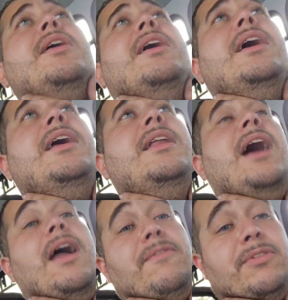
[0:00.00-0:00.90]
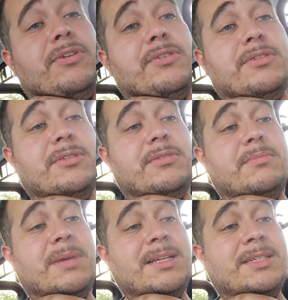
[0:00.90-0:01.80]
And I've learned
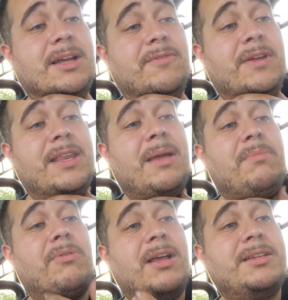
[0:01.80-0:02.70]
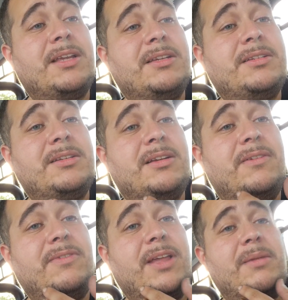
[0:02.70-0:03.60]
myself in that process
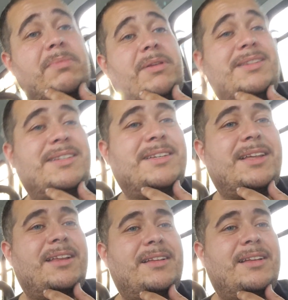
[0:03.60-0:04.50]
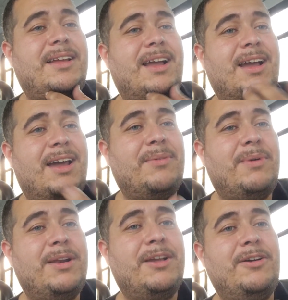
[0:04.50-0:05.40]
of like places that I kind of
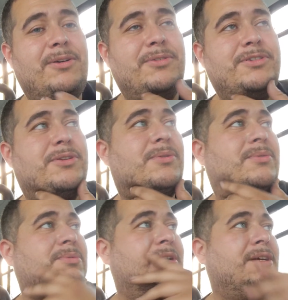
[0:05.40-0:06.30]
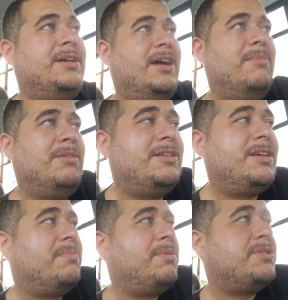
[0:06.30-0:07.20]
want to go. So I'm going to
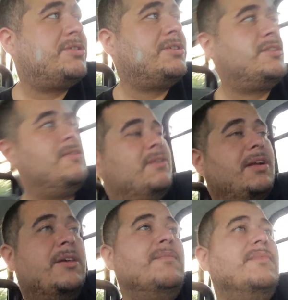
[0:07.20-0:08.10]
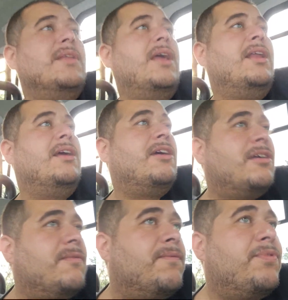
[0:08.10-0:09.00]
take pictures and stuff. And
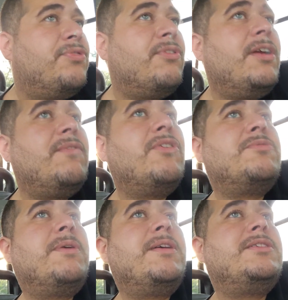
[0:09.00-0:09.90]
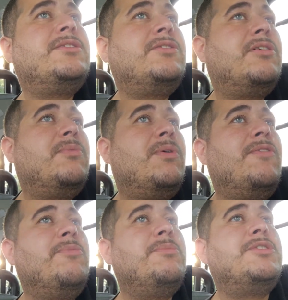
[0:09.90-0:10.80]
3 of those places are. One
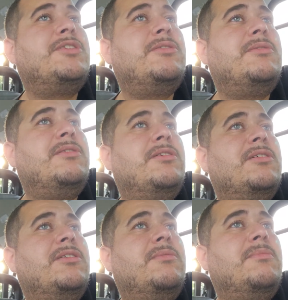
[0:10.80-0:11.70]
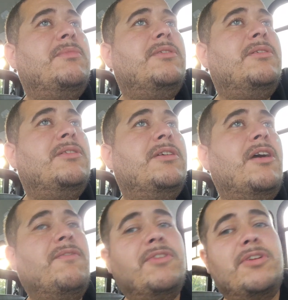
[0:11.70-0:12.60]
of them is the
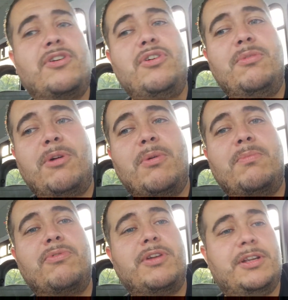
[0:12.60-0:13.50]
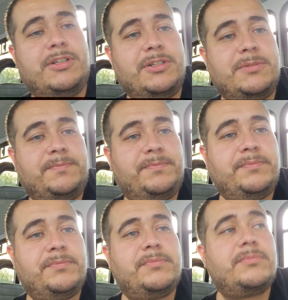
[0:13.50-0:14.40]
Governor Cuomo Bridge.
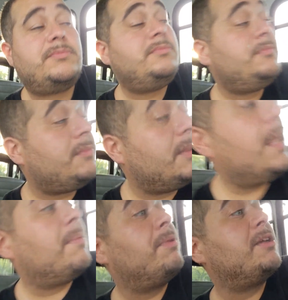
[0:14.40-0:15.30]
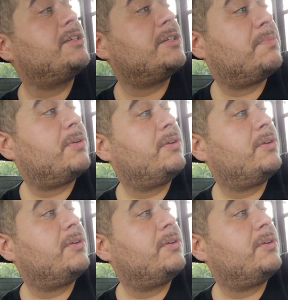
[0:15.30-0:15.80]
That place is pretty